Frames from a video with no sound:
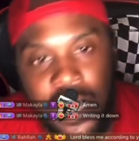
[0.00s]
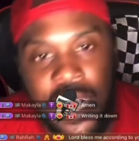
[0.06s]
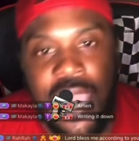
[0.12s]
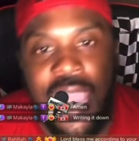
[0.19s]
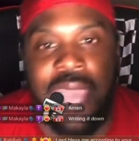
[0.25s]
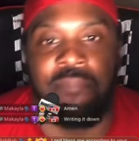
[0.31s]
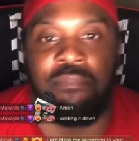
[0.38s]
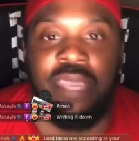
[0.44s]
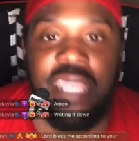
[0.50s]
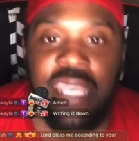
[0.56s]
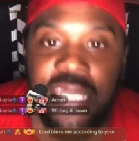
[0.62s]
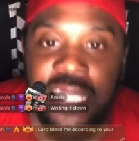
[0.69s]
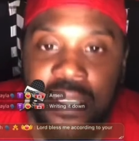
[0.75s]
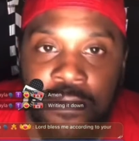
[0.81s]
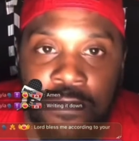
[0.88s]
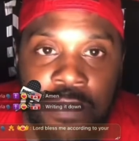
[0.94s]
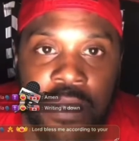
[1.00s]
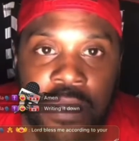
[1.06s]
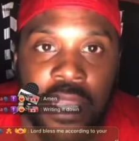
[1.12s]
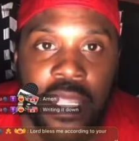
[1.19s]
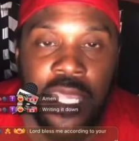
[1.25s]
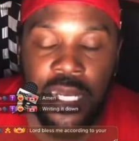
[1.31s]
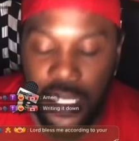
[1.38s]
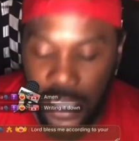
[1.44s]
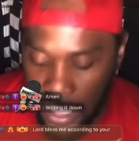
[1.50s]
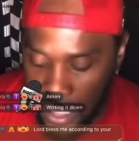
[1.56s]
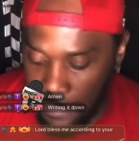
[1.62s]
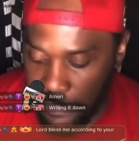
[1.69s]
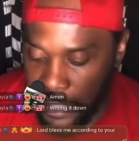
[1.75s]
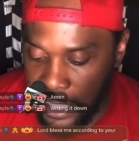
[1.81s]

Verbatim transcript: had meaning, and um,